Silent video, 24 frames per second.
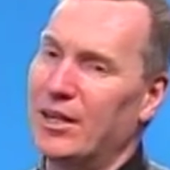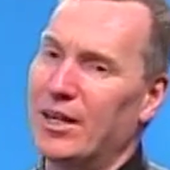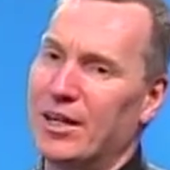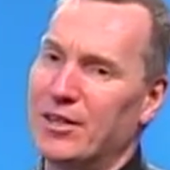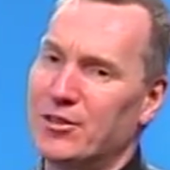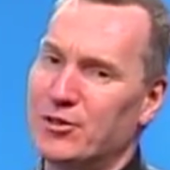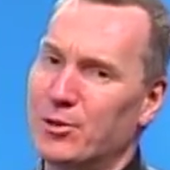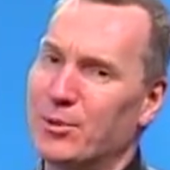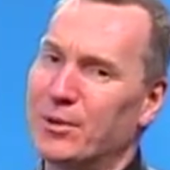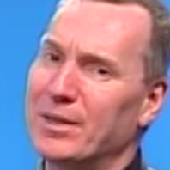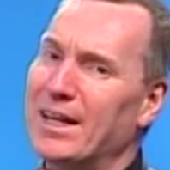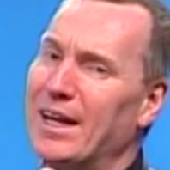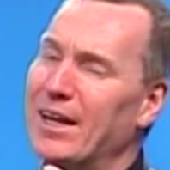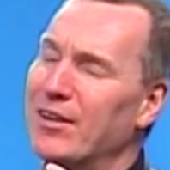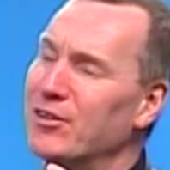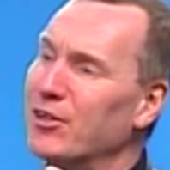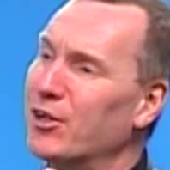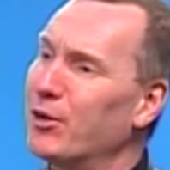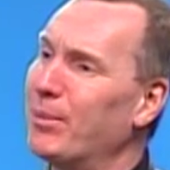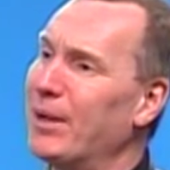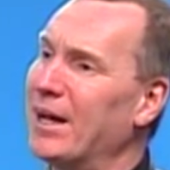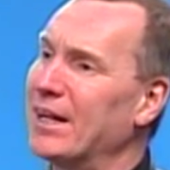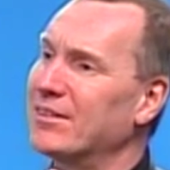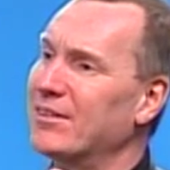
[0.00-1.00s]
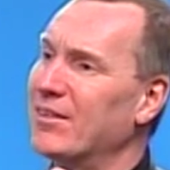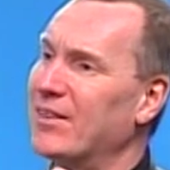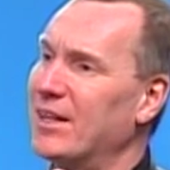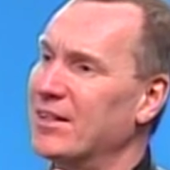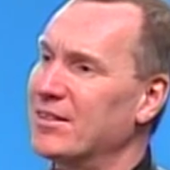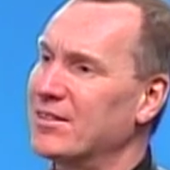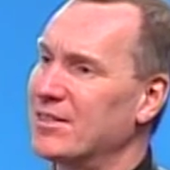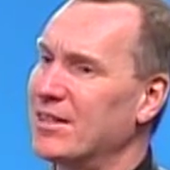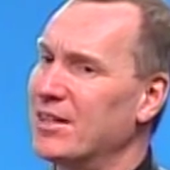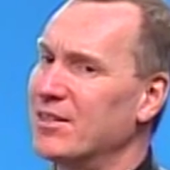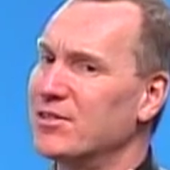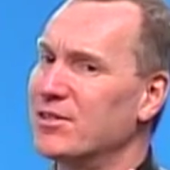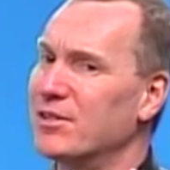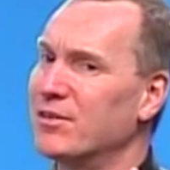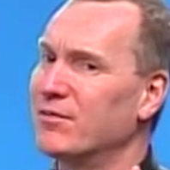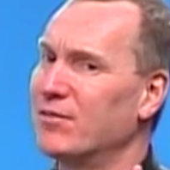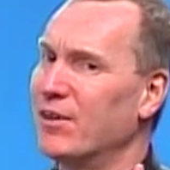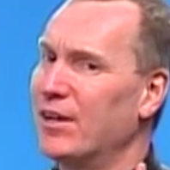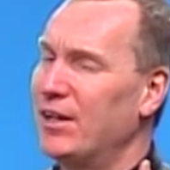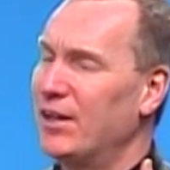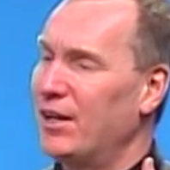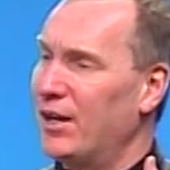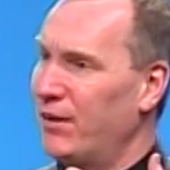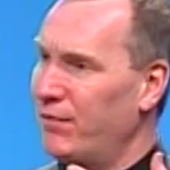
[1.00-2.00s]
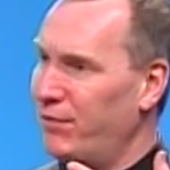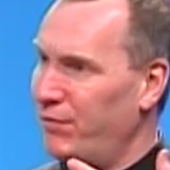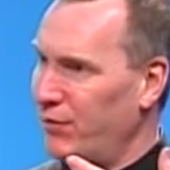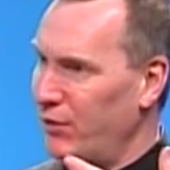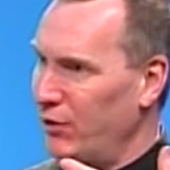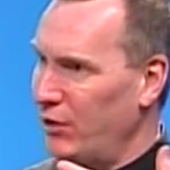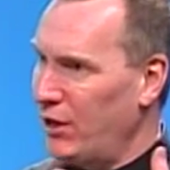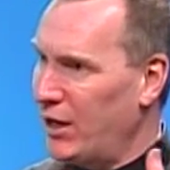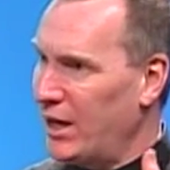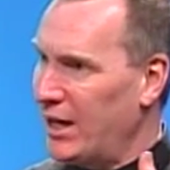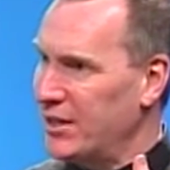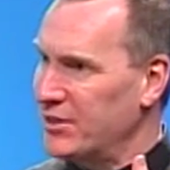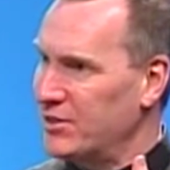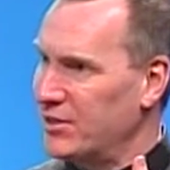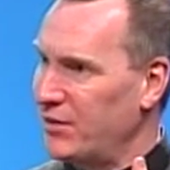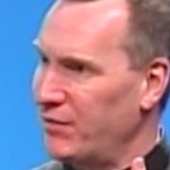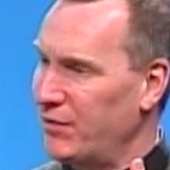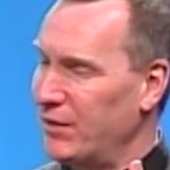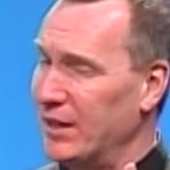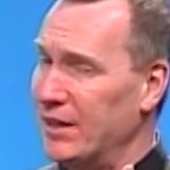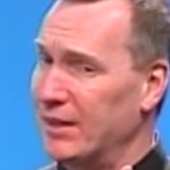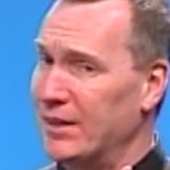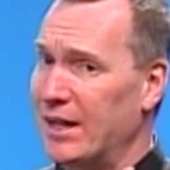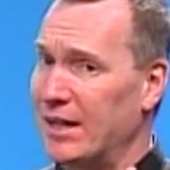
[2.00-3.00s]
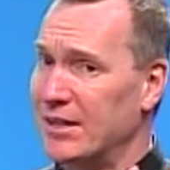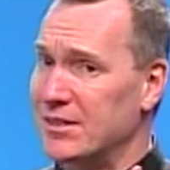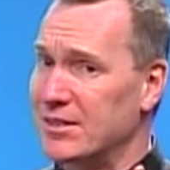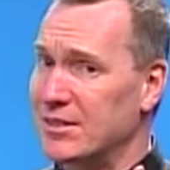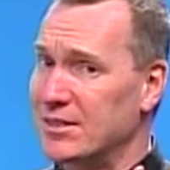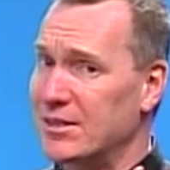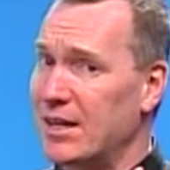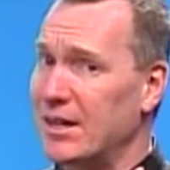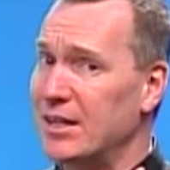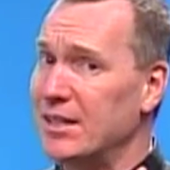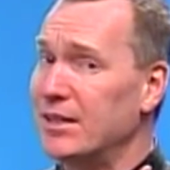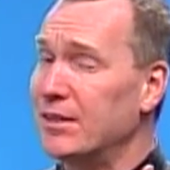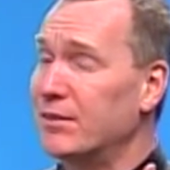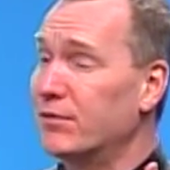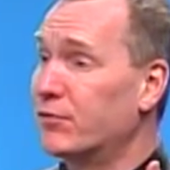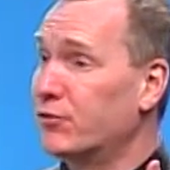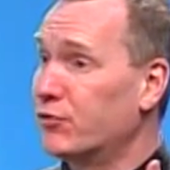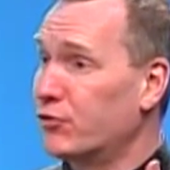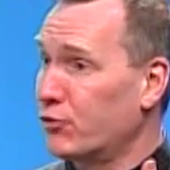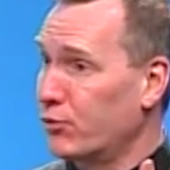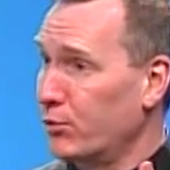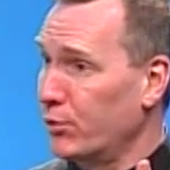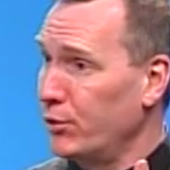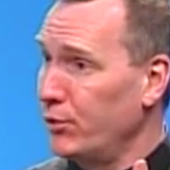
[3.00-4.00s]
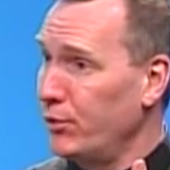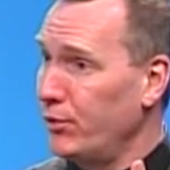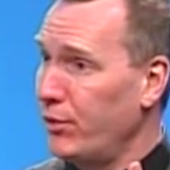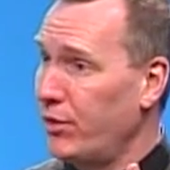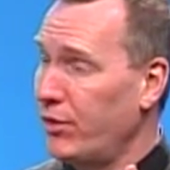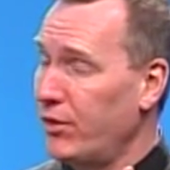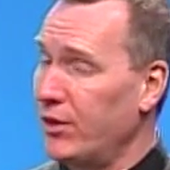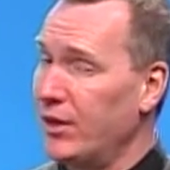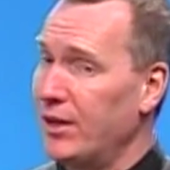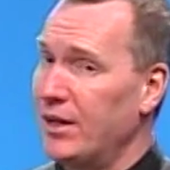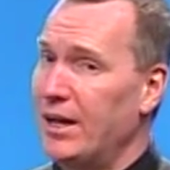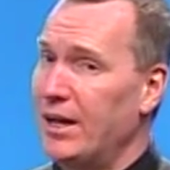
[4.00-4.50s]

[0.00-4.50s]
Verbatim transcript: And so, again, to go back to that sense of, of philosophy and that study of truth